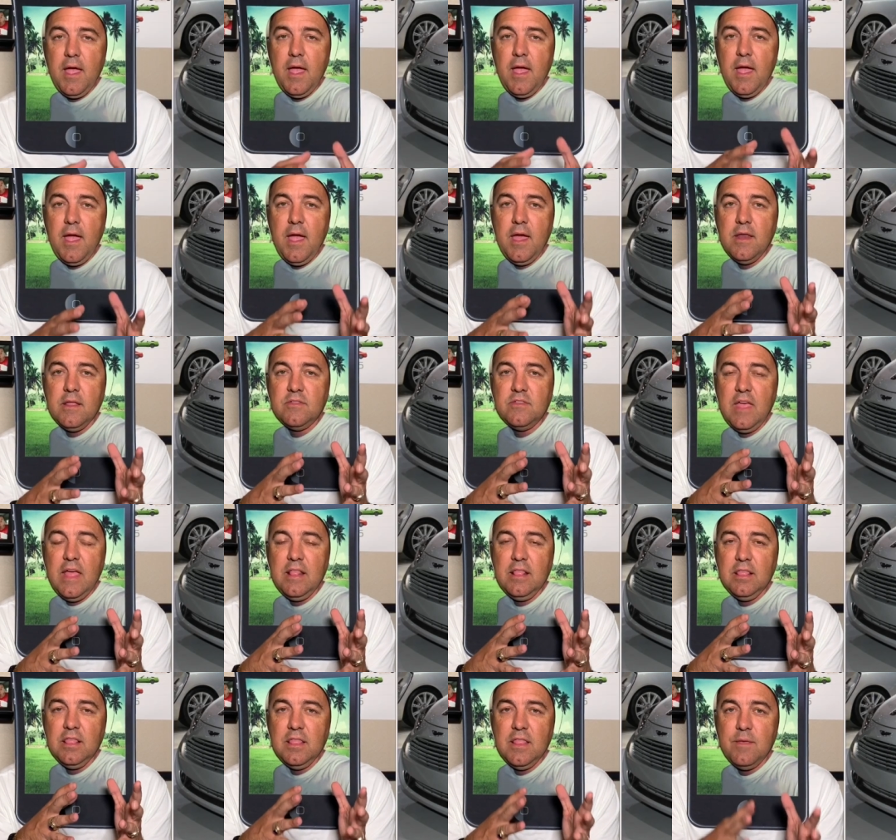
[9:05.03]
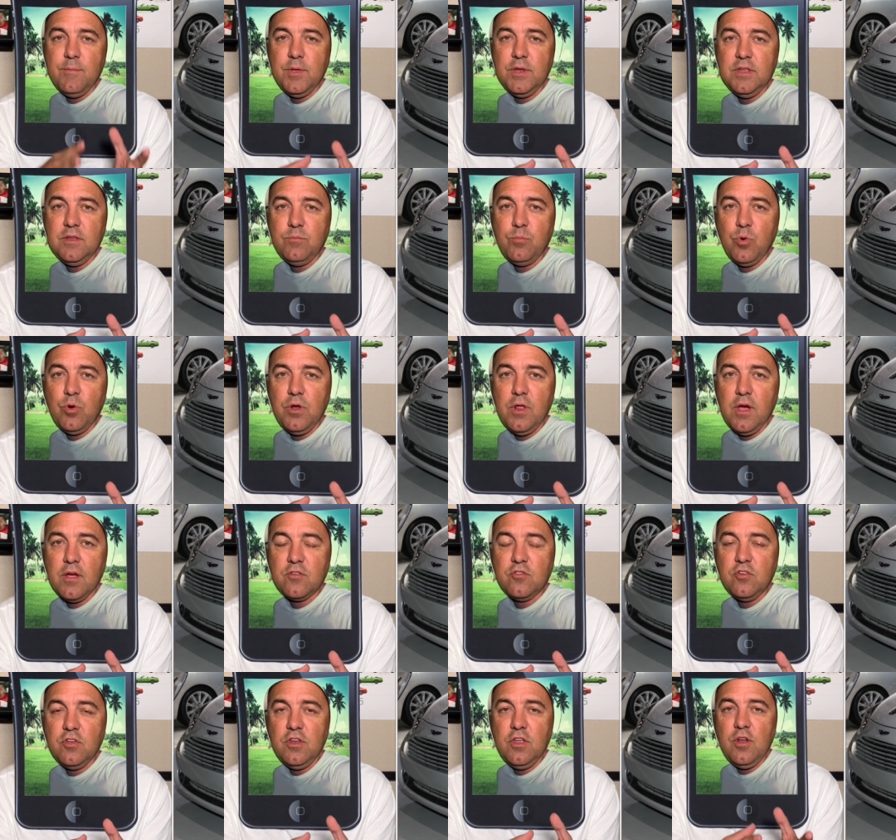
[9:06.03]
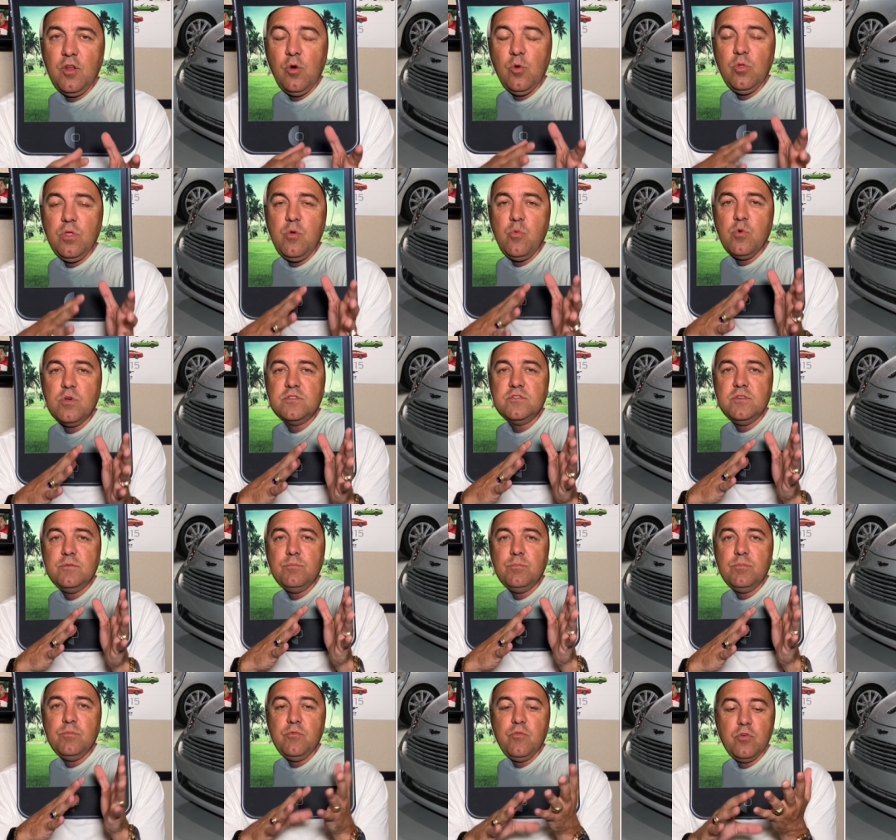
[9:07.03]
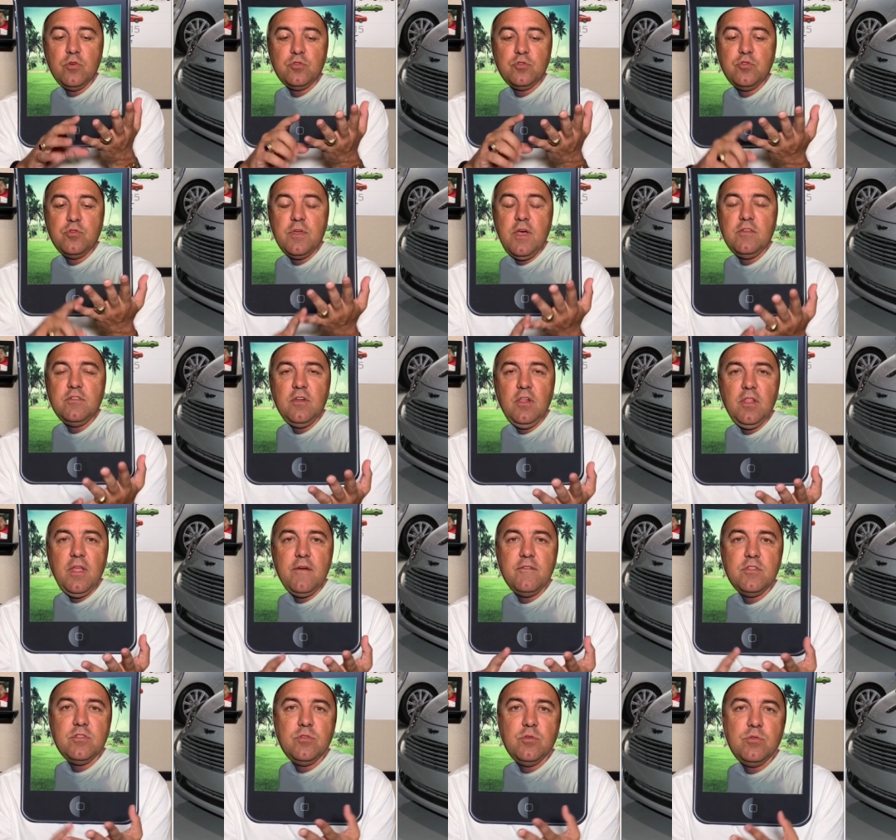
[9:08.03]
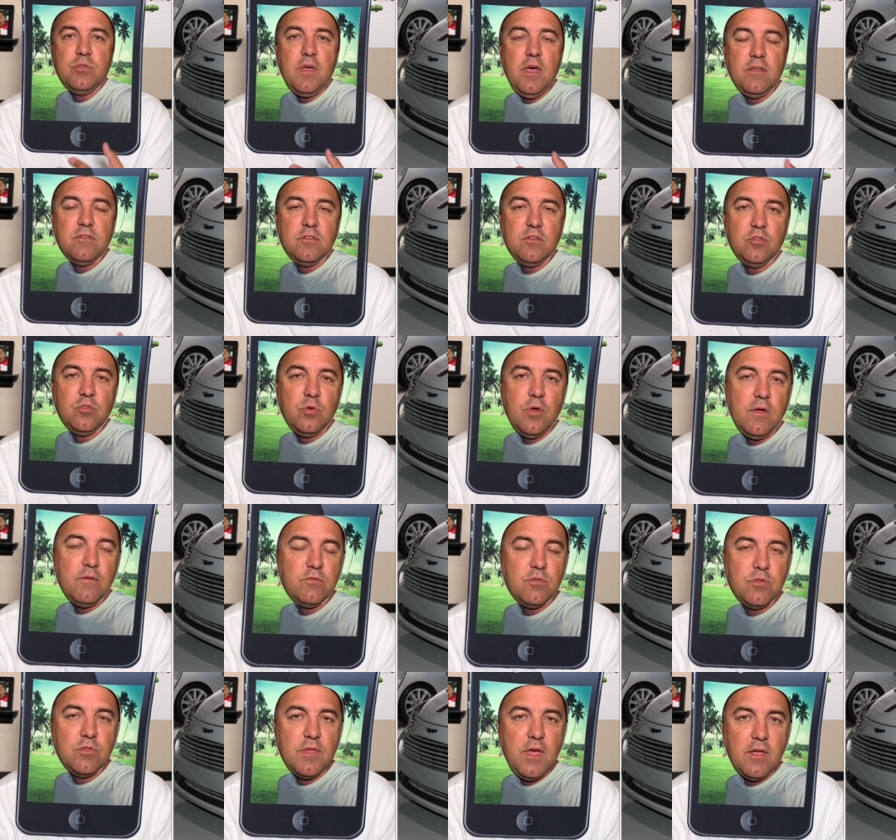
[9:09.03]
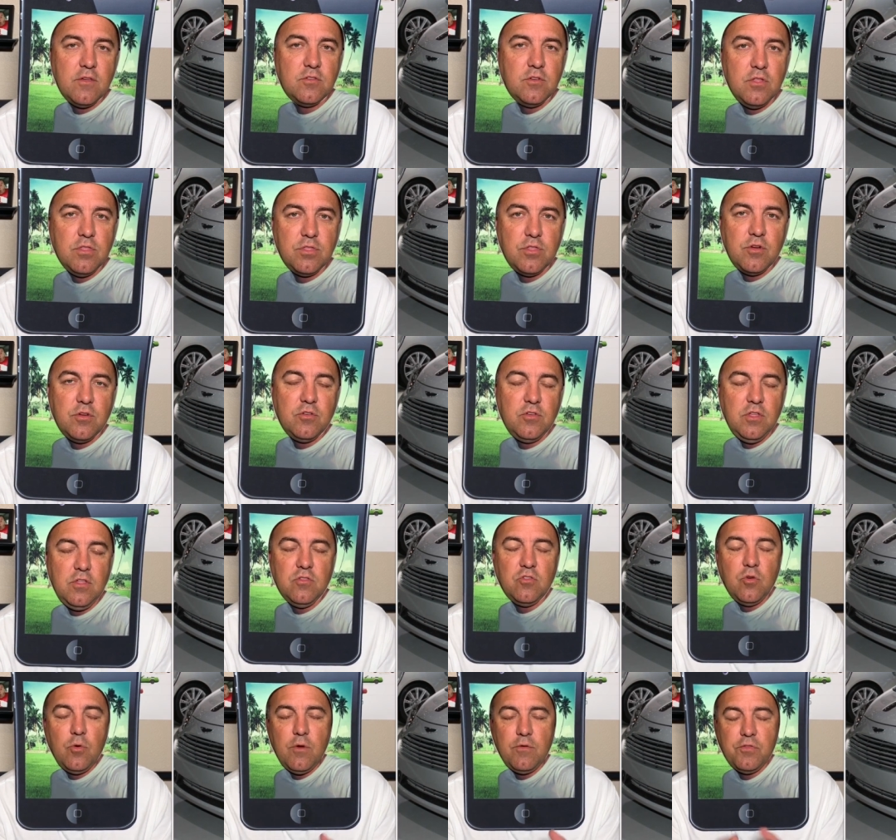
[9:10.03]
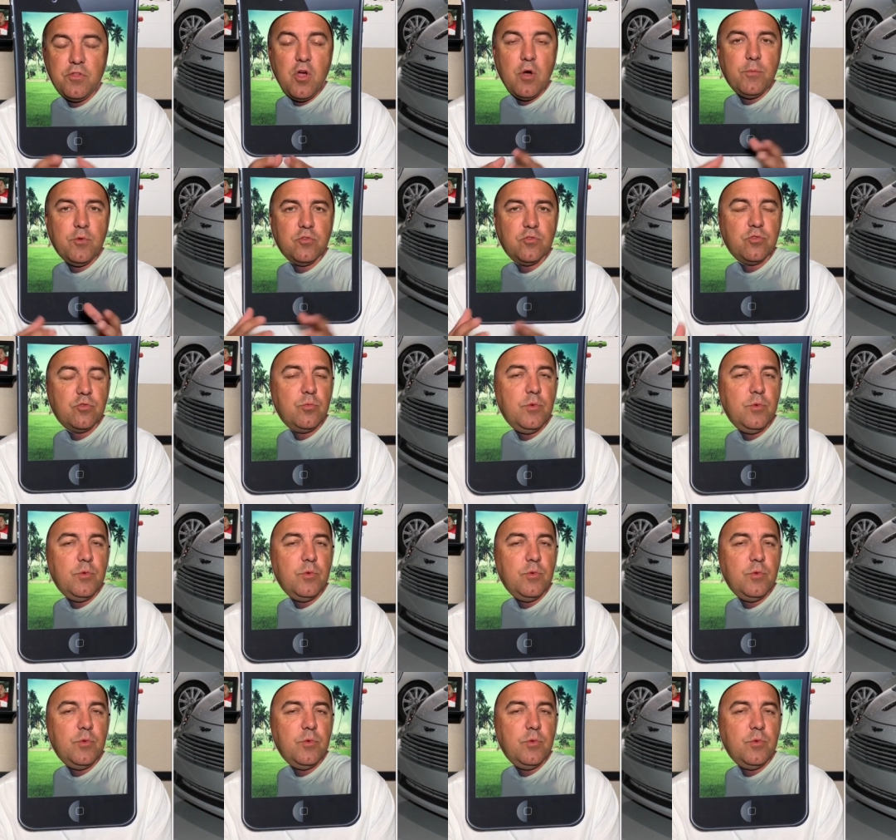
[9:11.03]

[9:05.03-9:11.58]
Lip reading: And it's a limited production. It only was in for 2011, 2012, 2013. So roughly almost 3